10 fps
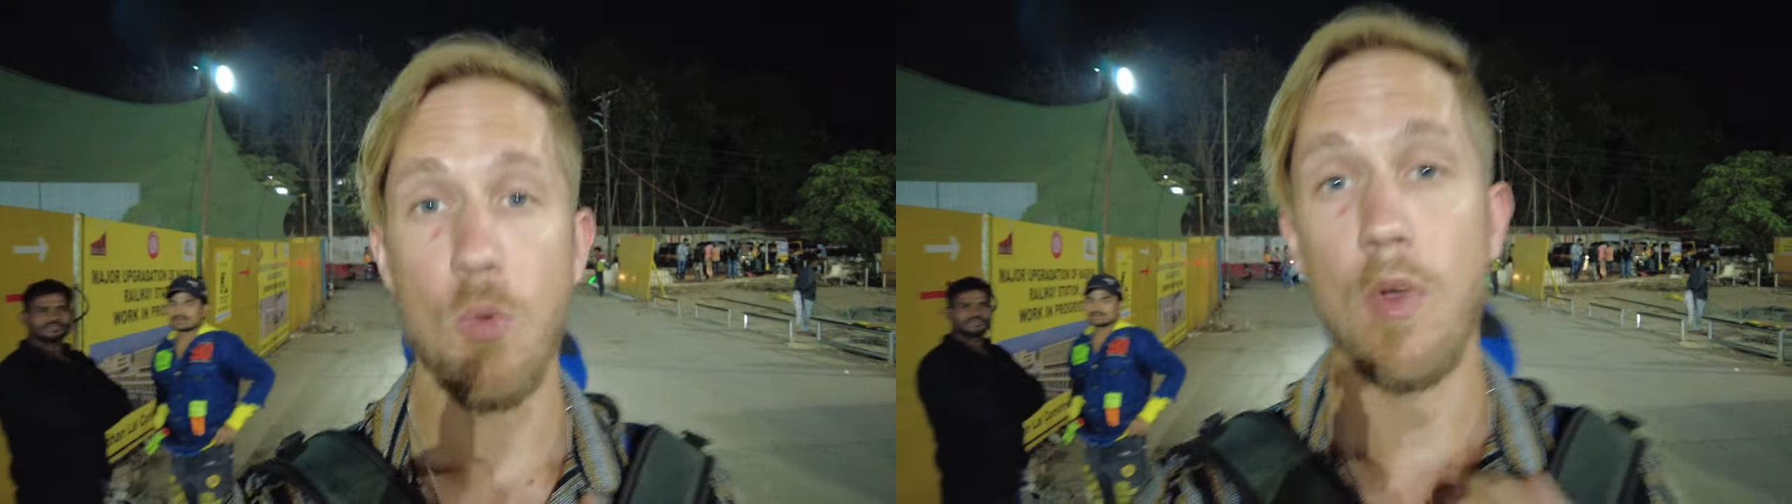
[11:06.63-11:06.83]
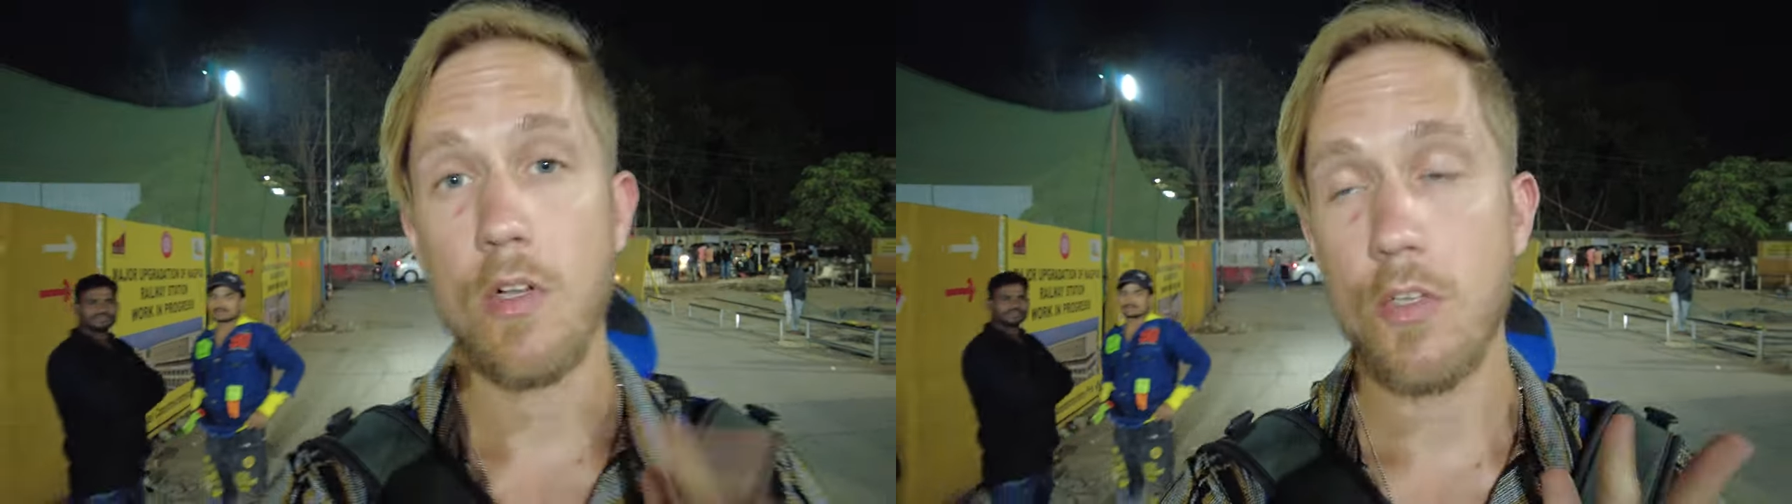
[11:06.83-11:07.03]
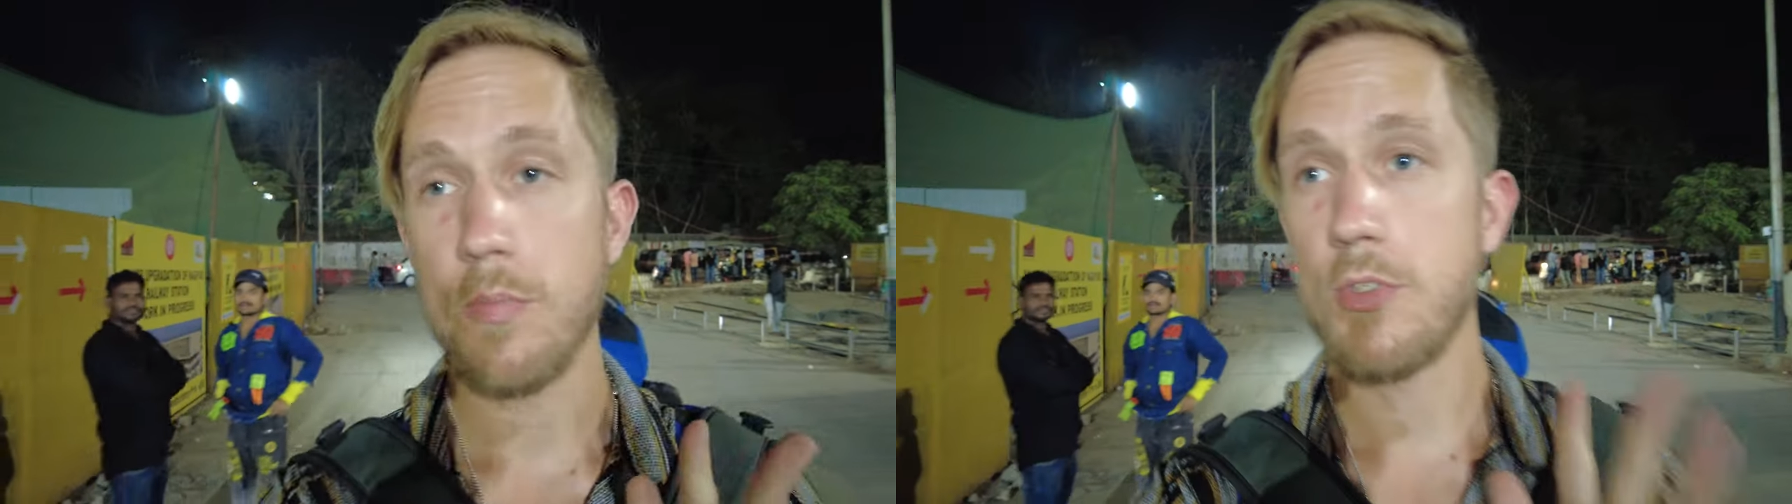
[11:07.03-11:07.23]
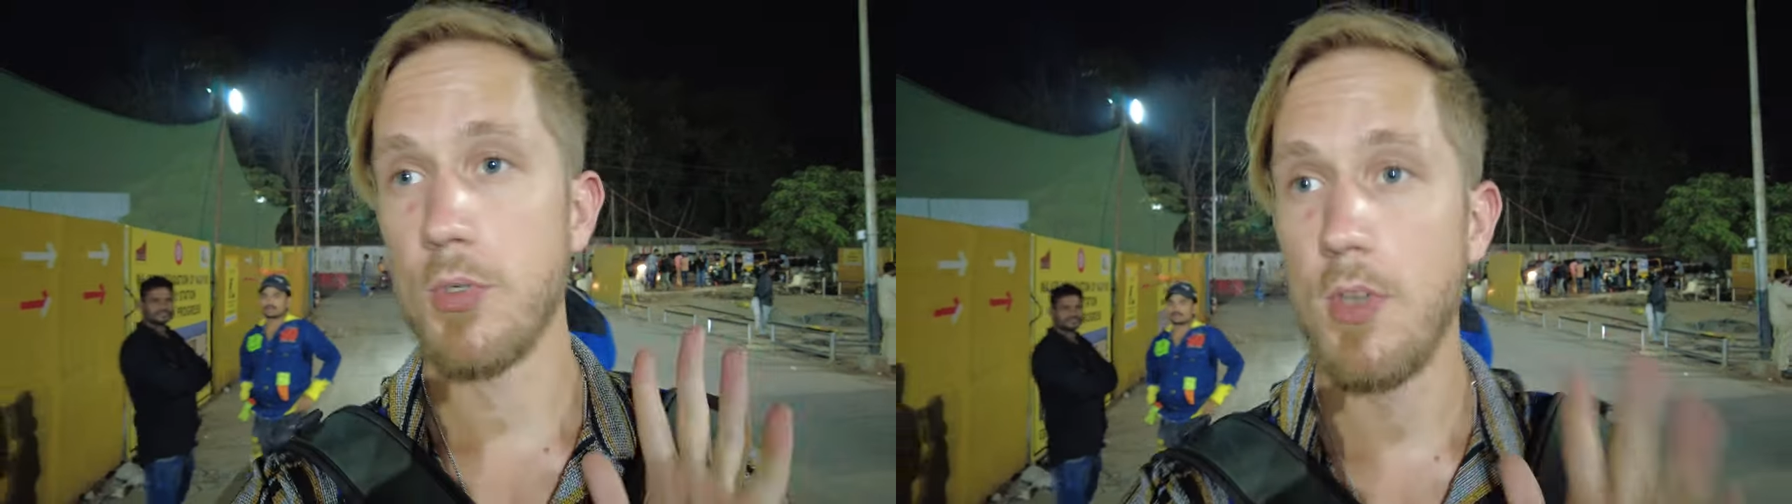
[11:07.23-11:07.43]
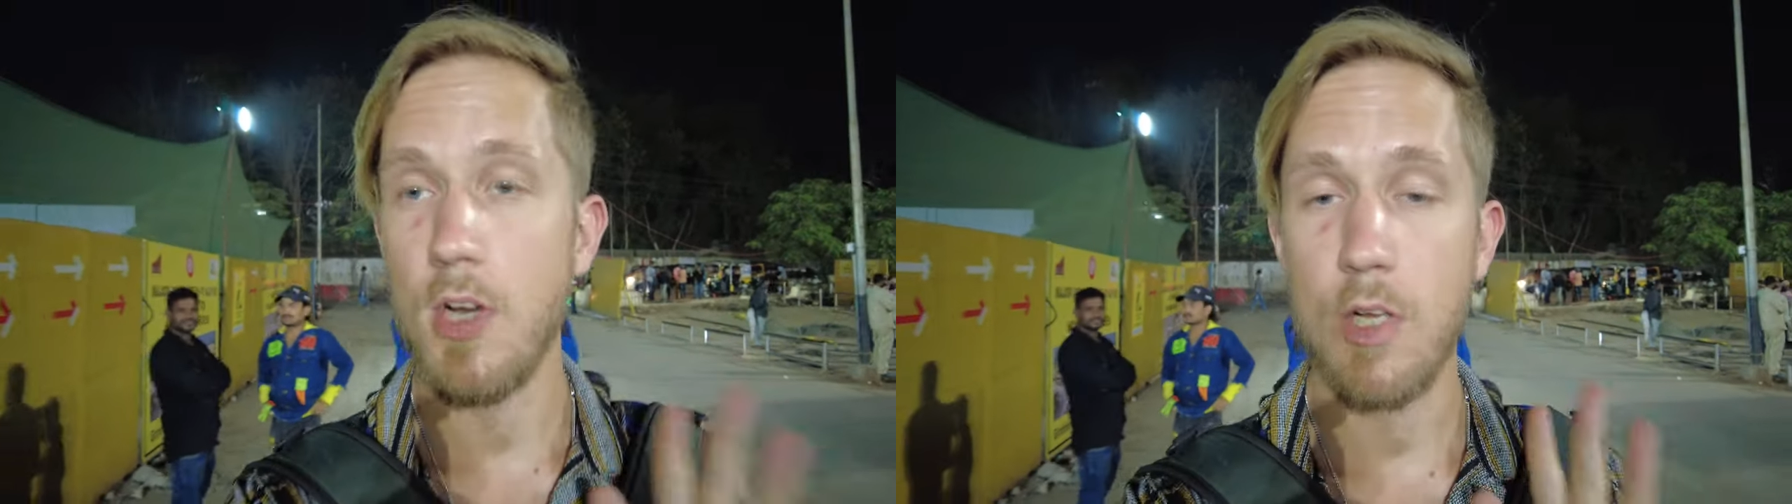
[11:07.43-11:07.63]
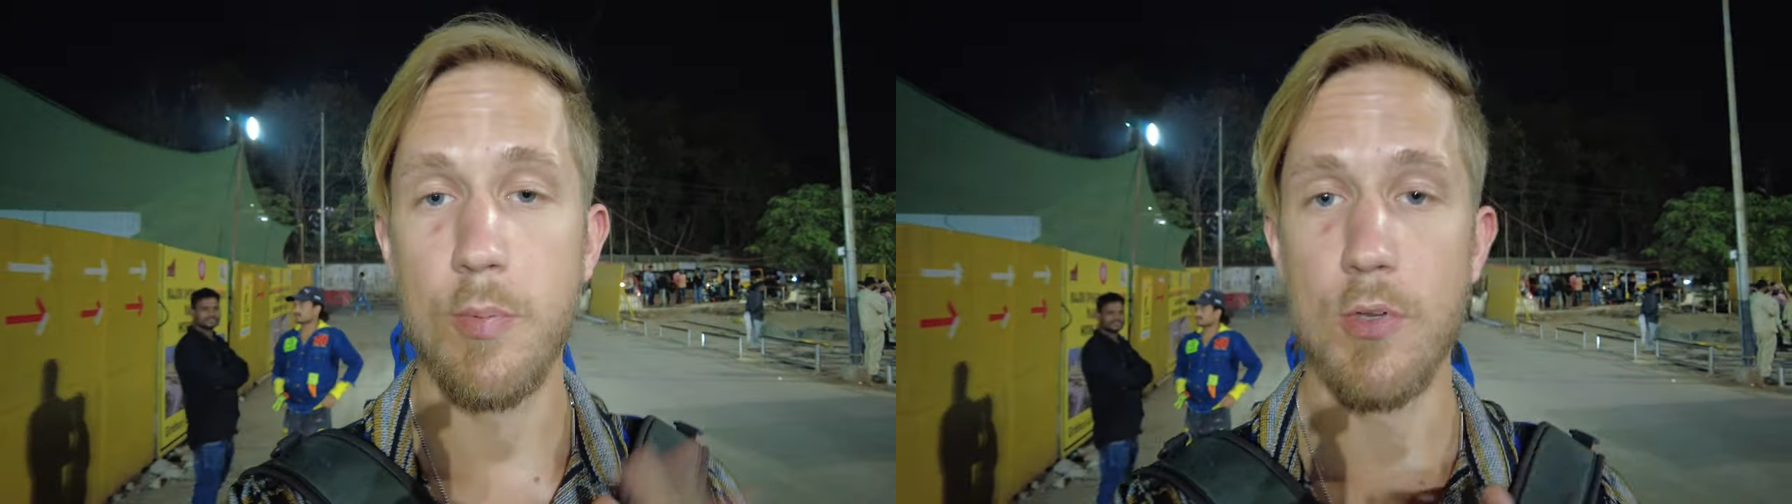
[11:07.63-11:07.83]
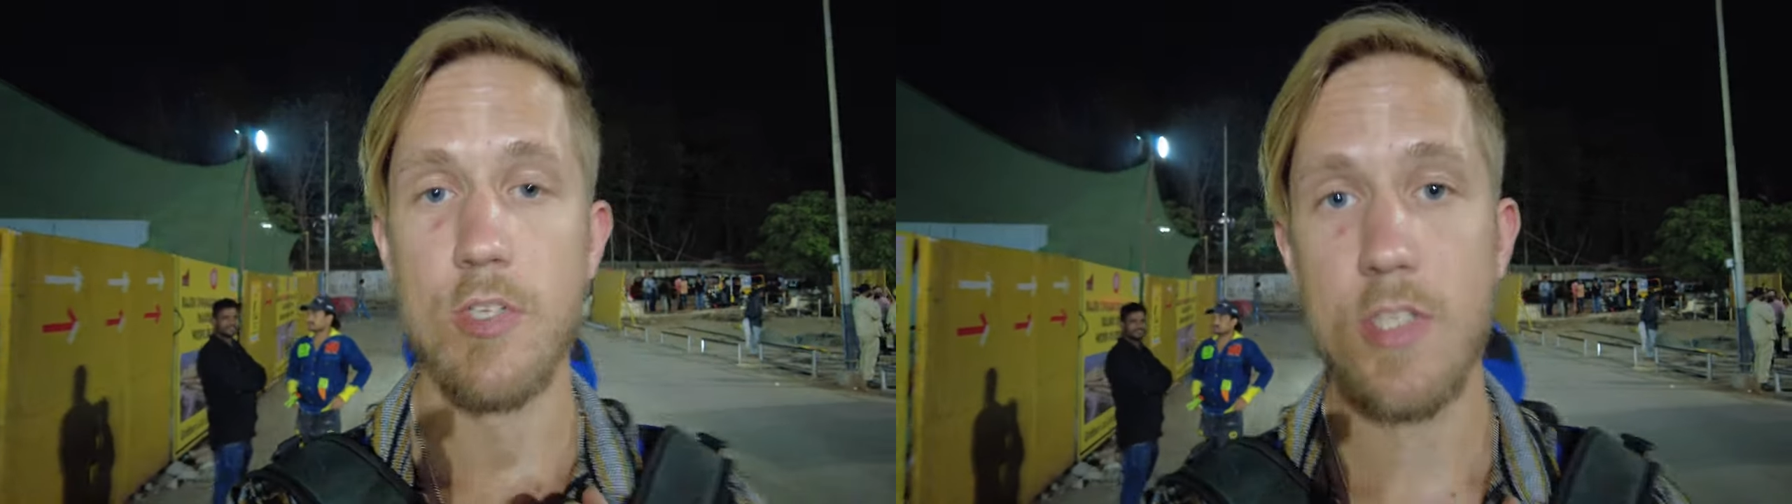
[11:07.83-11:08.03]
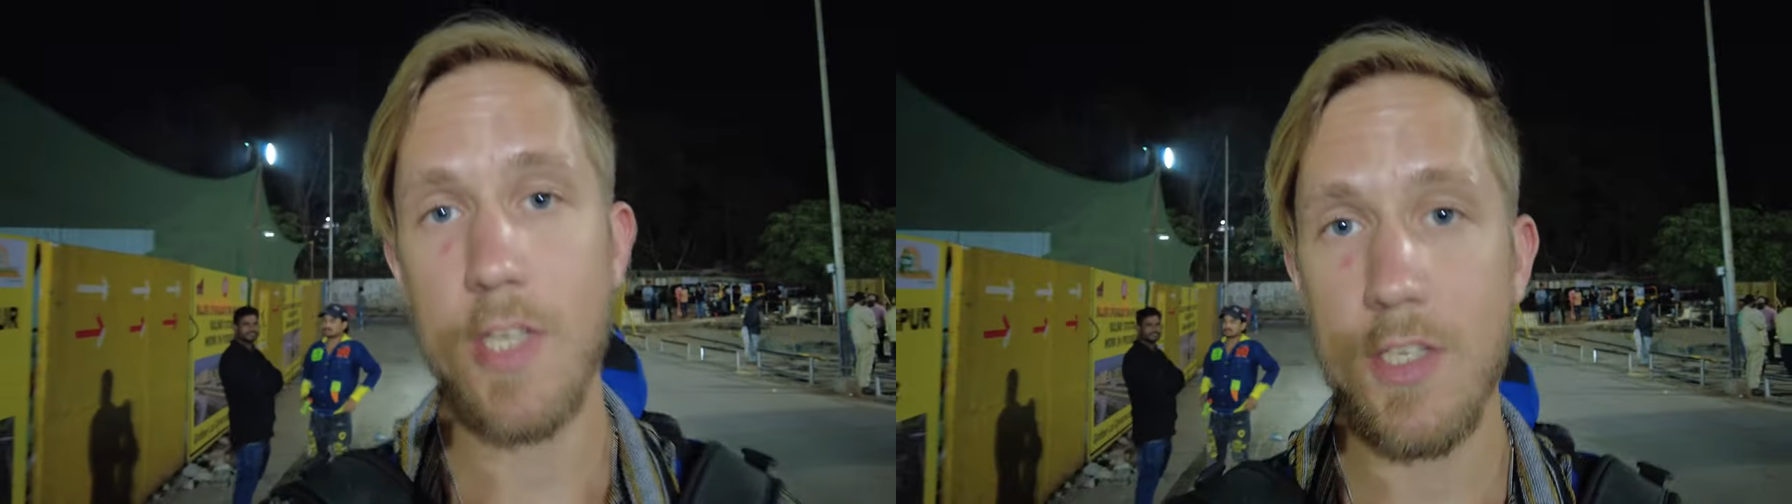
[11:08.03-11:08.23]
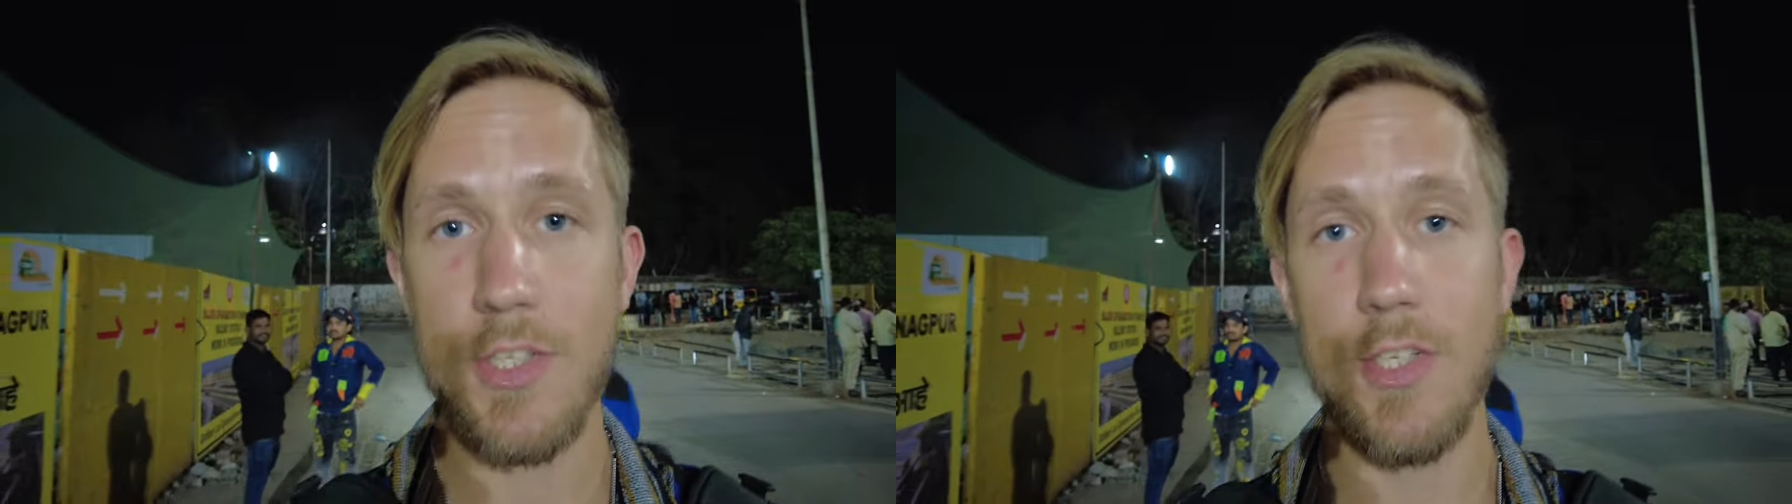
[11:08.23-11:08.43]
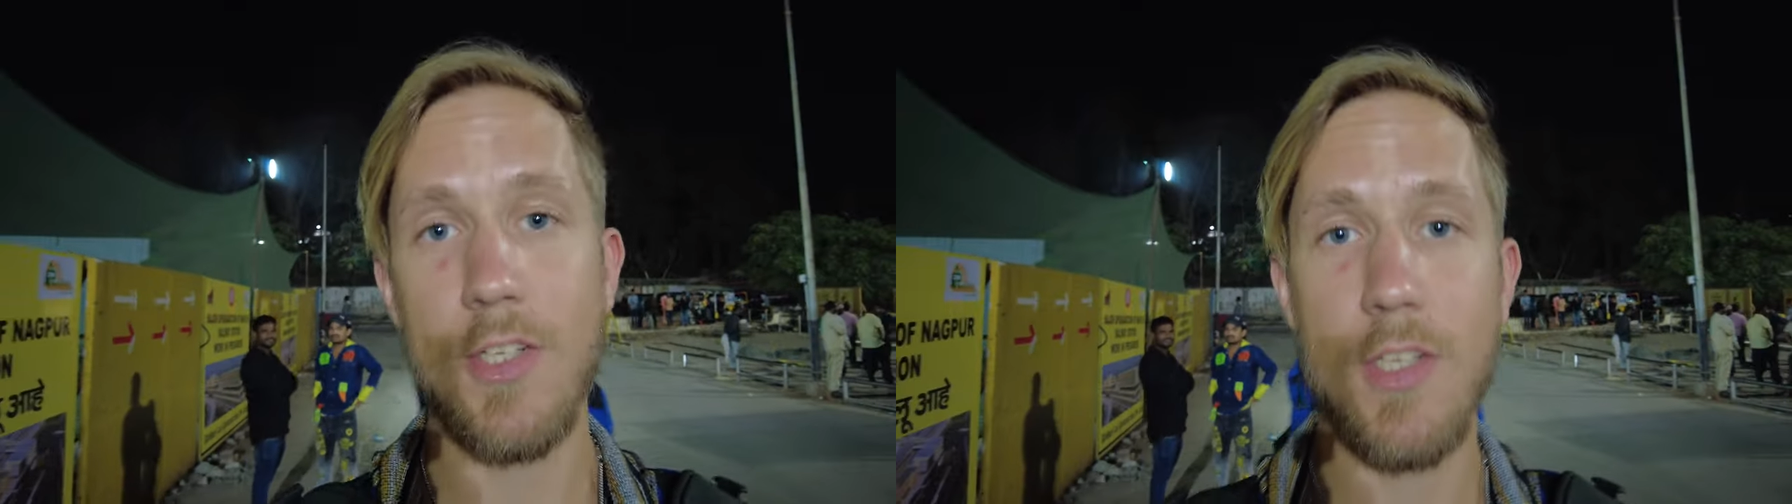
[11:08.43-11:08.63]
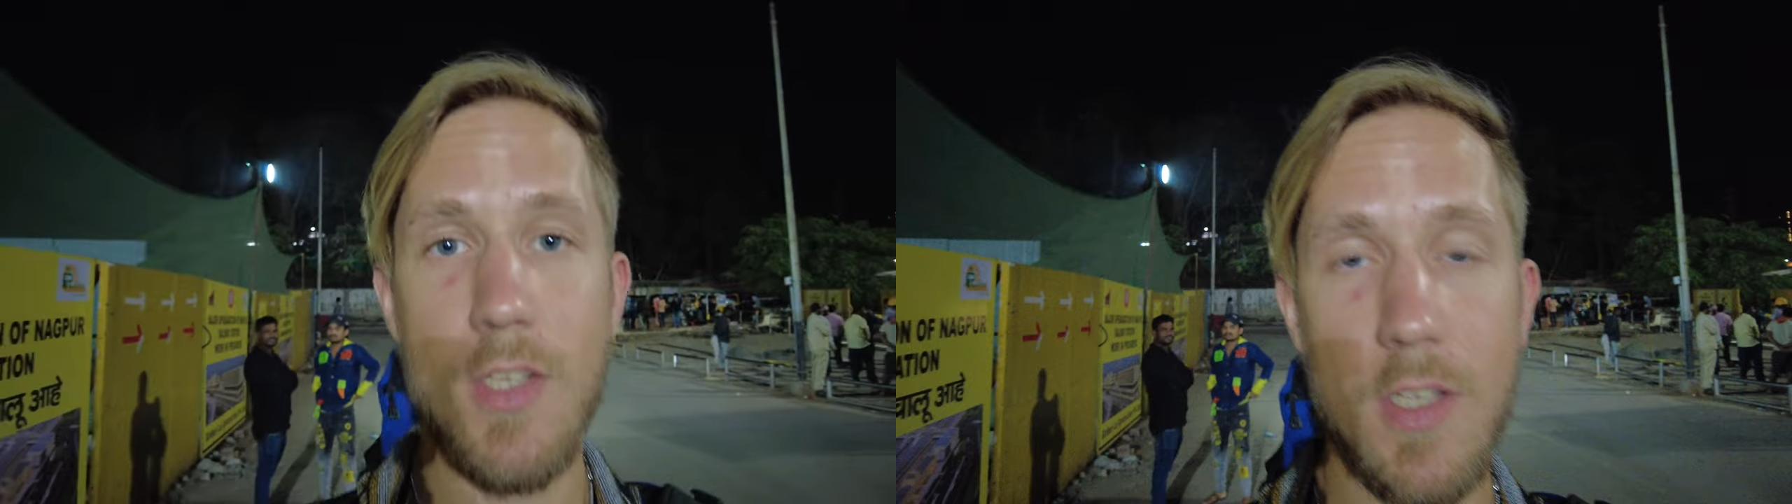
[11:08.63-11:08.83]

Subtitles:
Welcome to Nagpur station,